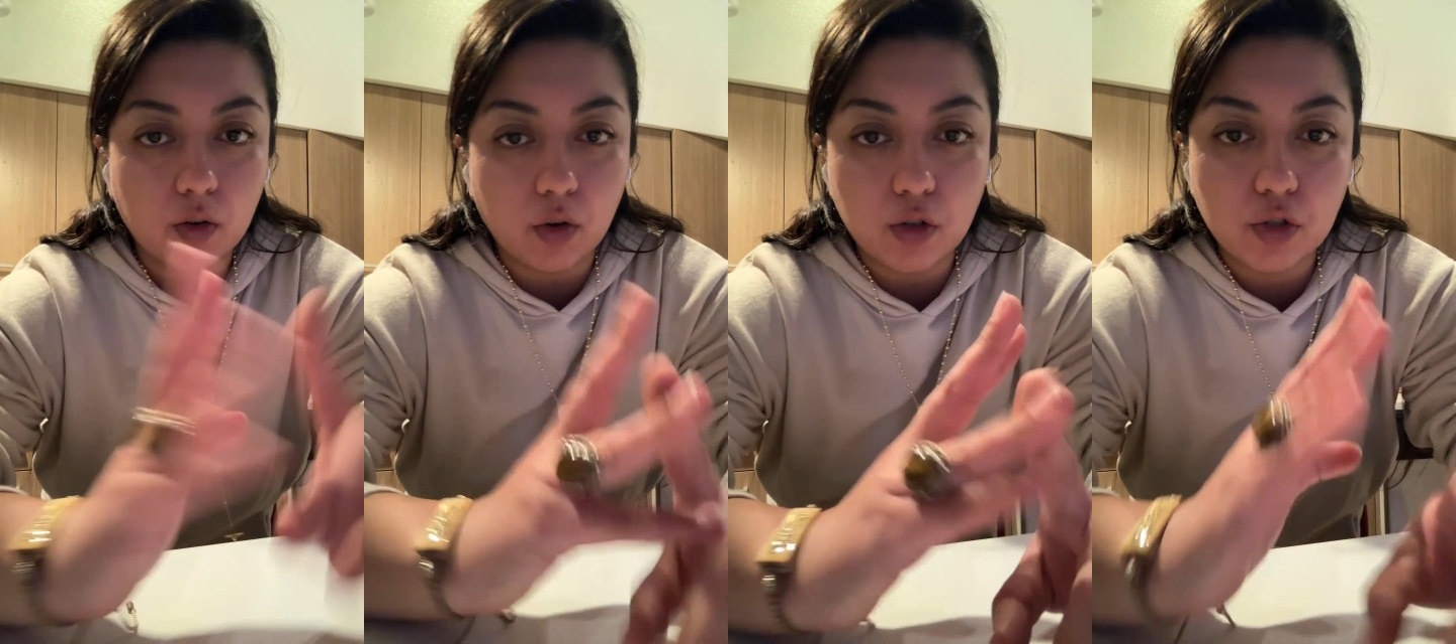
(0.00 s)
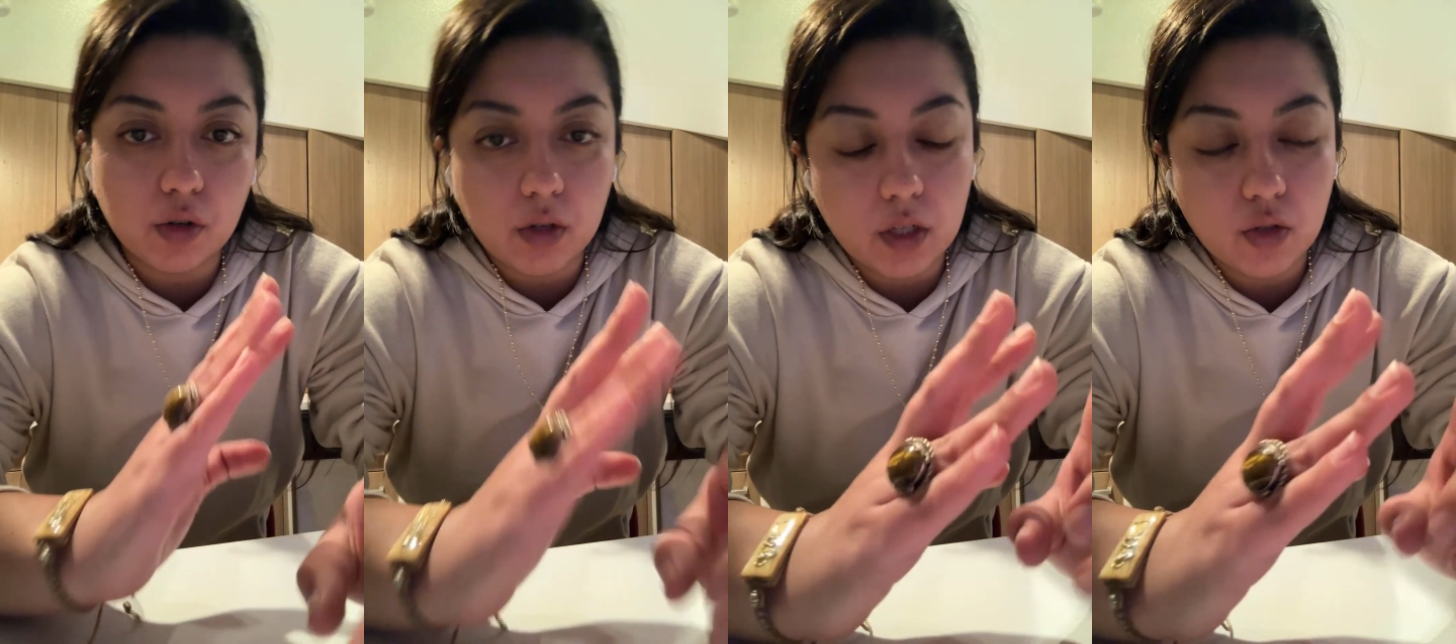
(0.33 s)

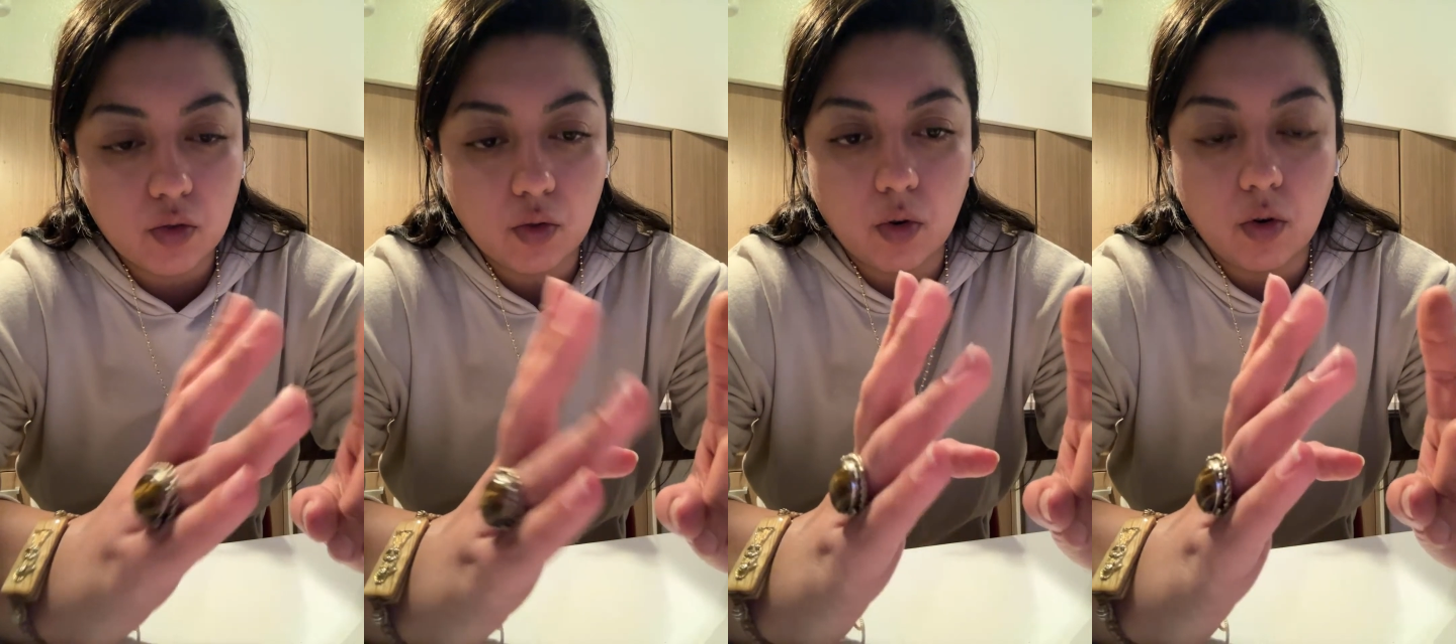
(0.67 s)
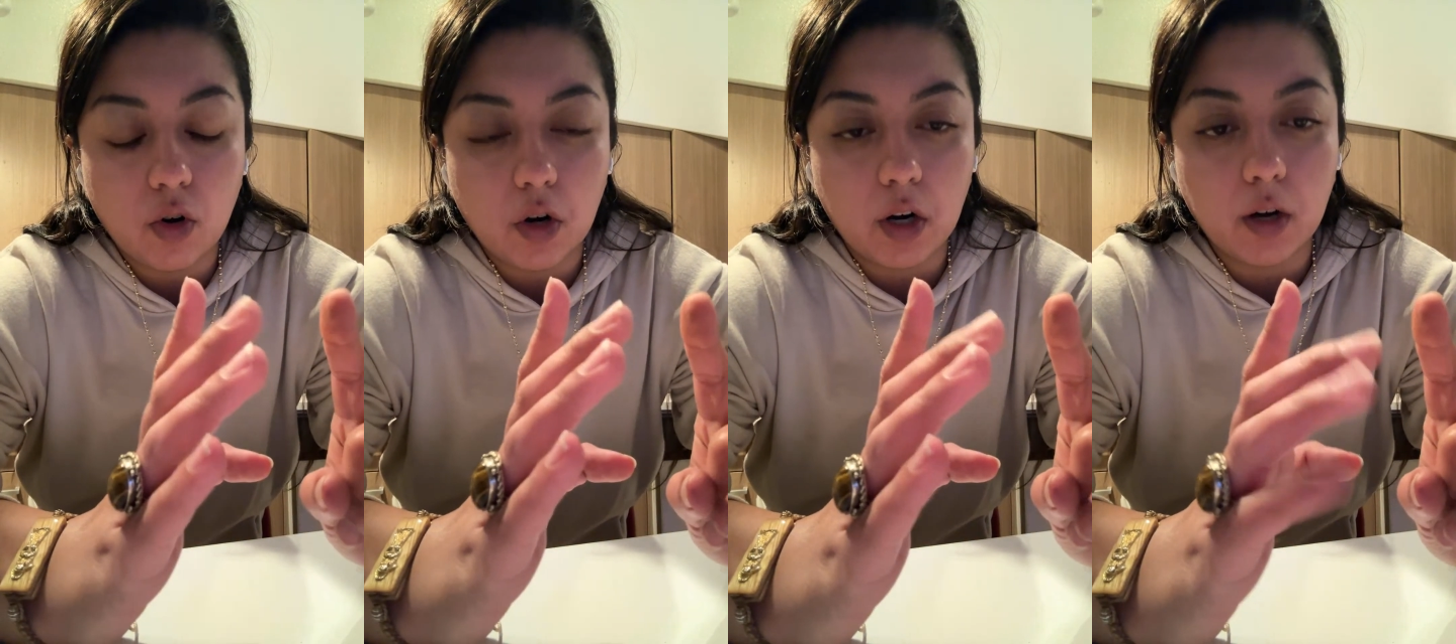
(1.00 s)
grocery
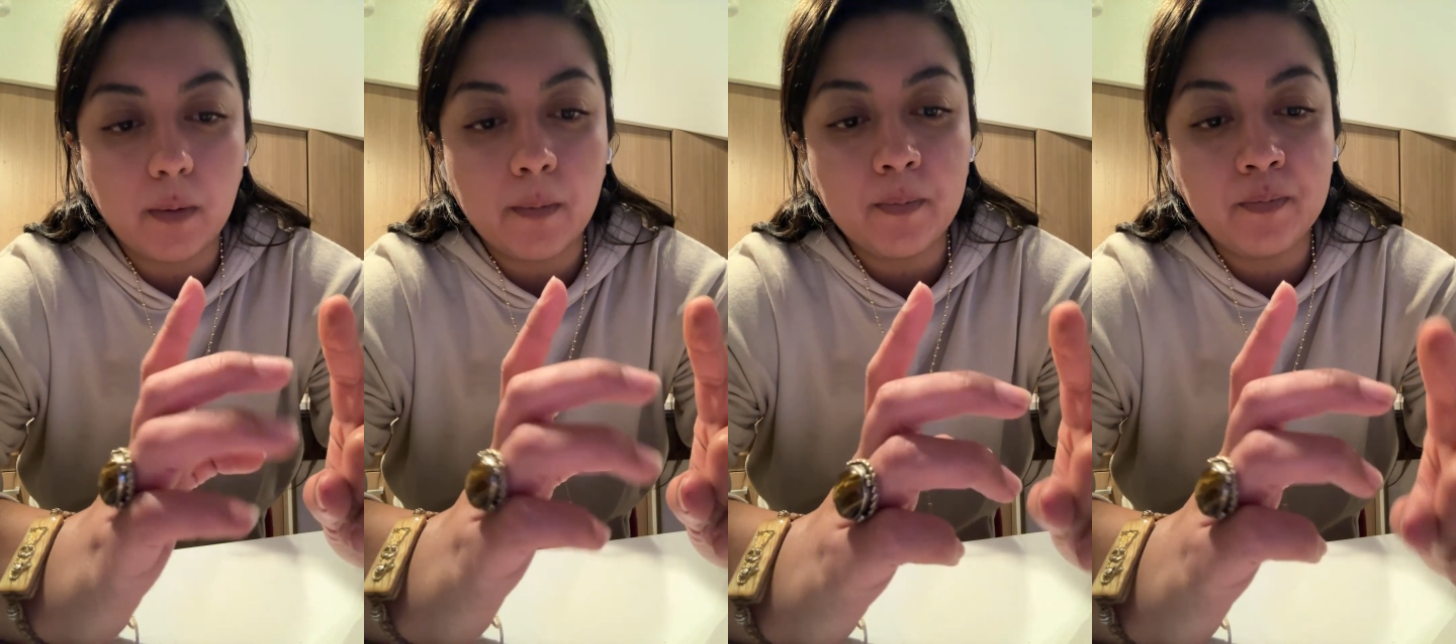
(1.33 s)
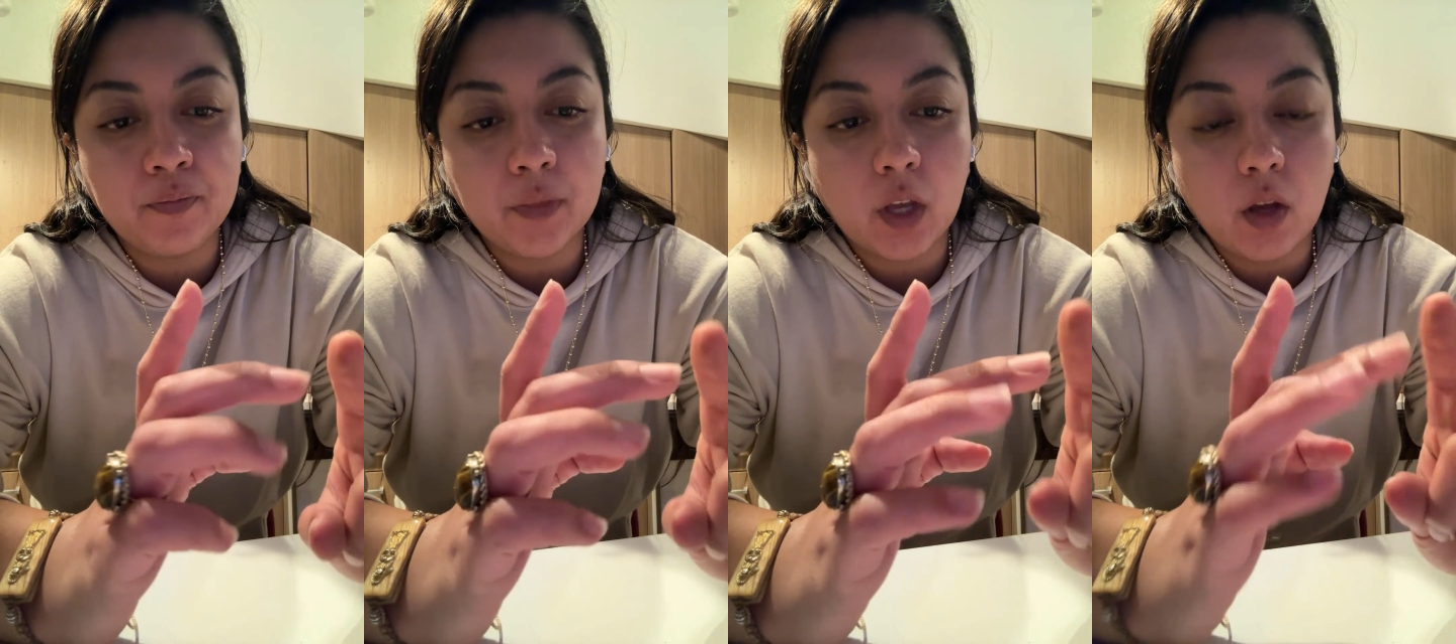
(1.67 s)
store,
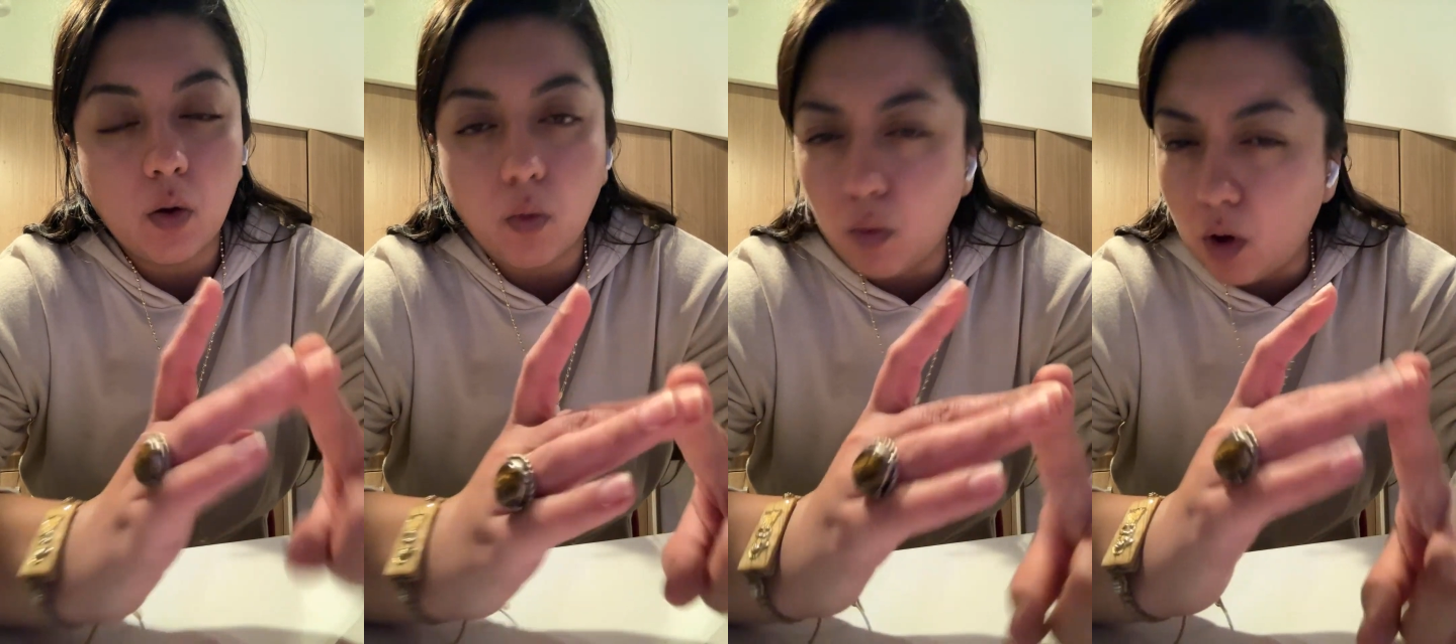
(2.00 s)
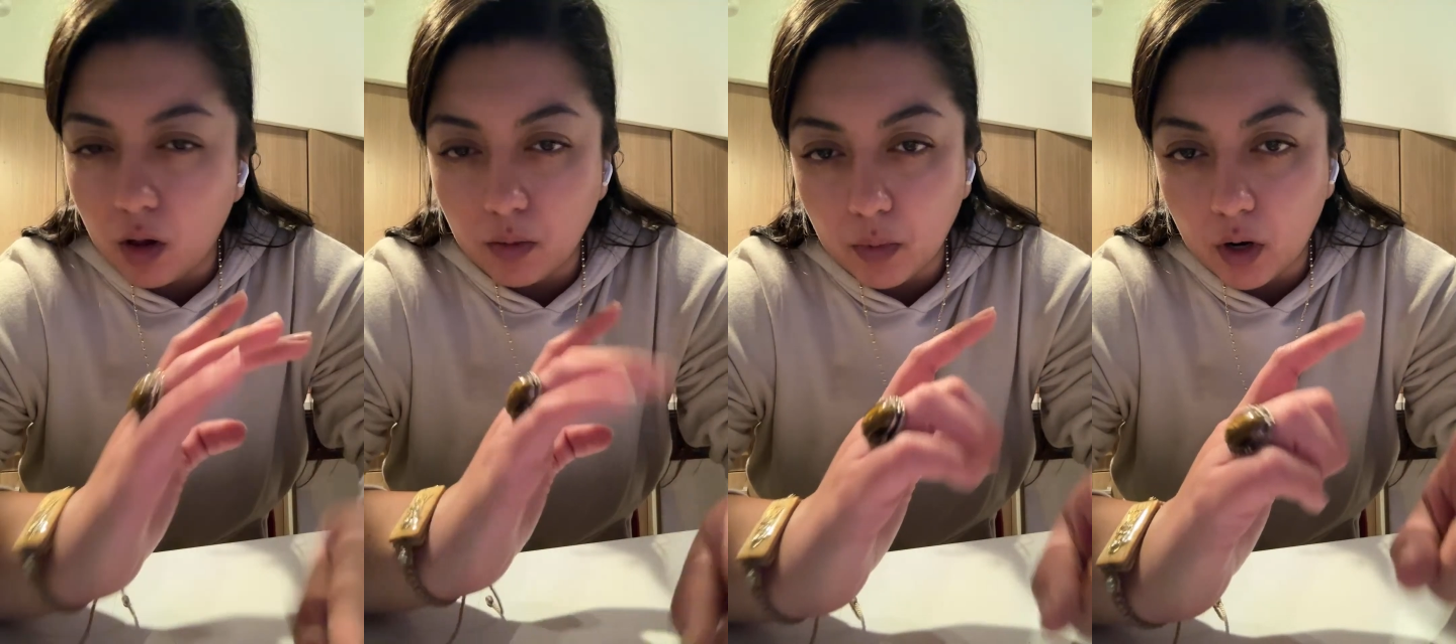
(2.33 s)

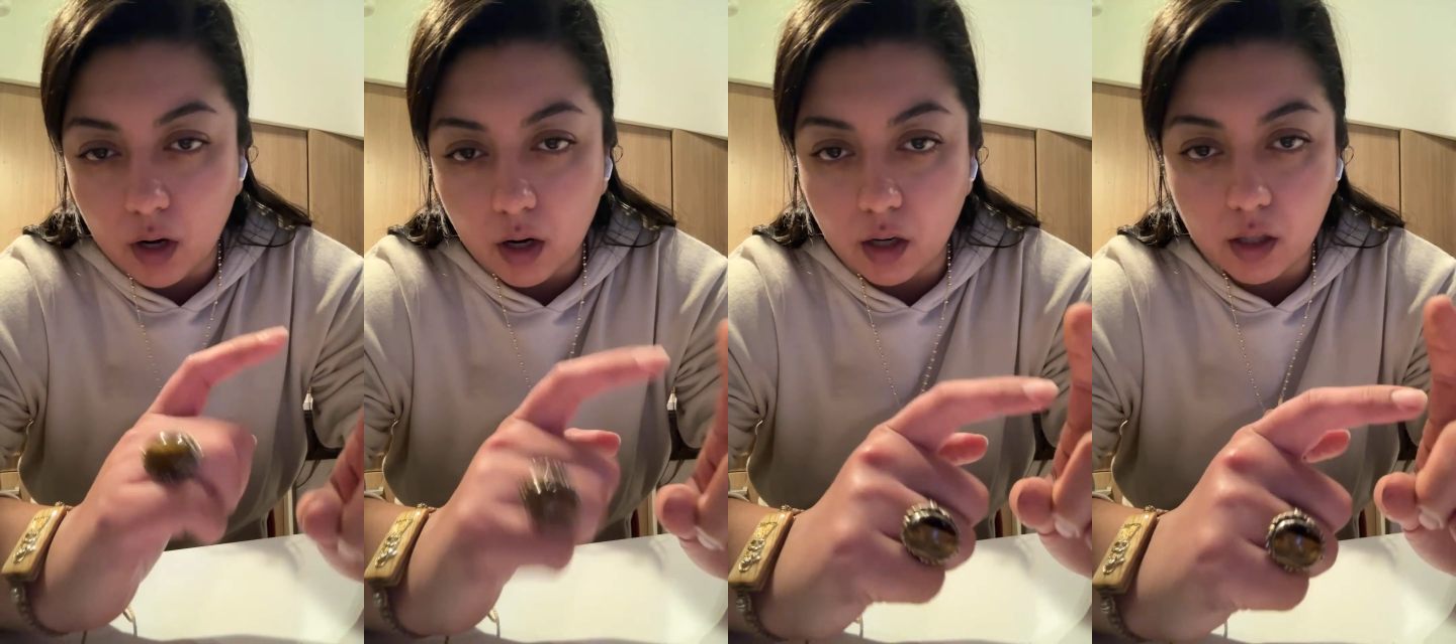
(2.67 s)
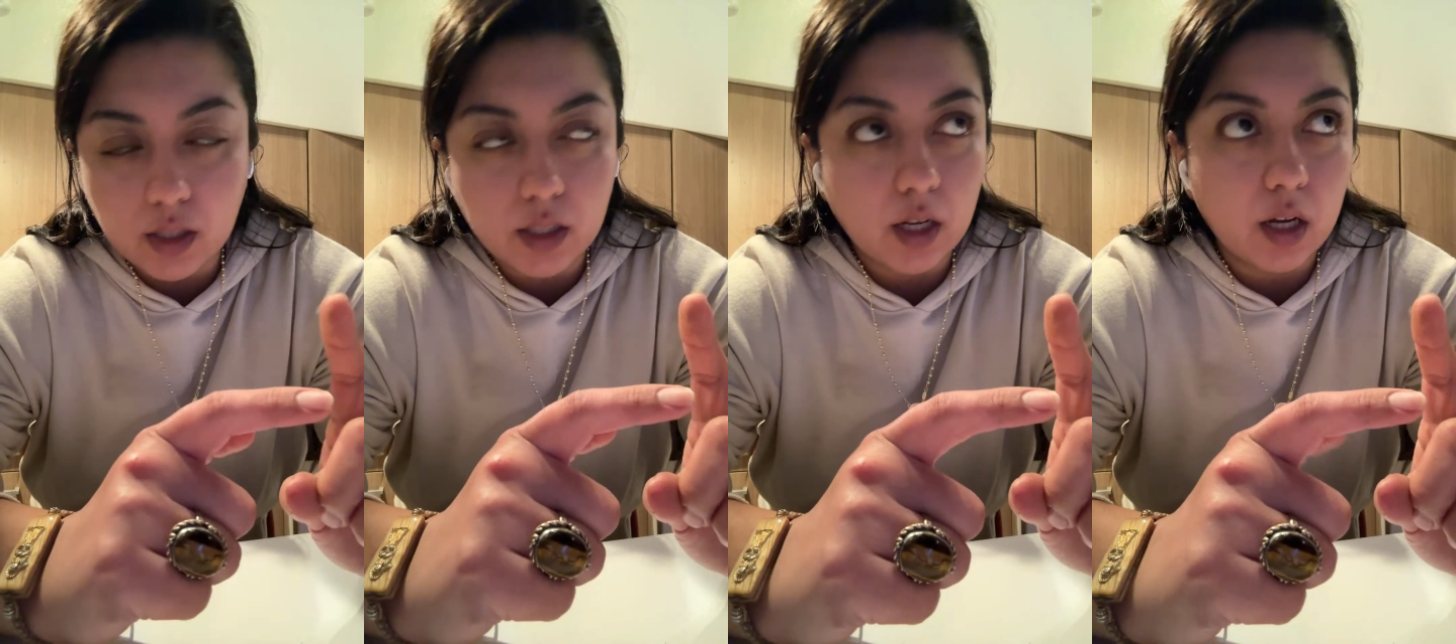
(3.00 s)
Walmart,